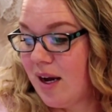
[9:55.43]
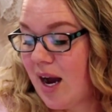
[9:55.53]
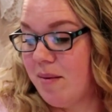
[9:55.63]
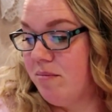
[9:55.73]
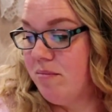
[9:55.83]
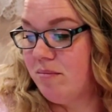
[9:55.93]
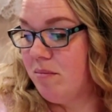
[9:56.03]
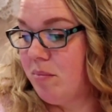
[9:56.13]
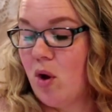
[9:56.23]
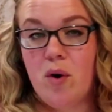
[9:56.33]
I'm
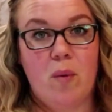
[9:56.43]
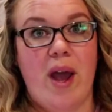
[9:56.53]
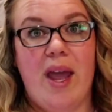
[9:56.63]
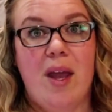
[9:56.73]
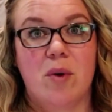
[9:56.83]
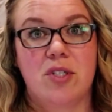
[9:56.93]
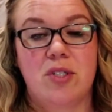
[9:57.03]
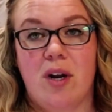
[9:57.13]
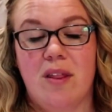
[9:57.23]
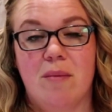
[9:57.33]
blown away. We're
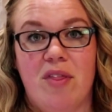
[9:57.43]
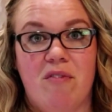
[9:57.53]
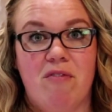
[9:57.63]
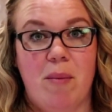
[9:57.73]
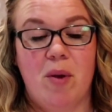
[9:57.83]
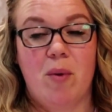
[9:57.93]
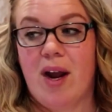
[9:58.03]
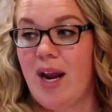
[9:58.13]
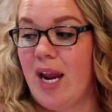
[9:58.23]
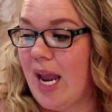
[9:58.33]
starting the month of
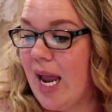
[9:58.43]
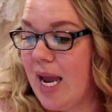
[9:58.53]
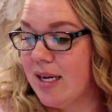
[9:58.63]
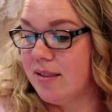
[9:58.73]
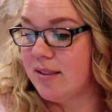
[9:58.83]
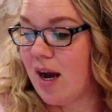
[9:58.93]
February and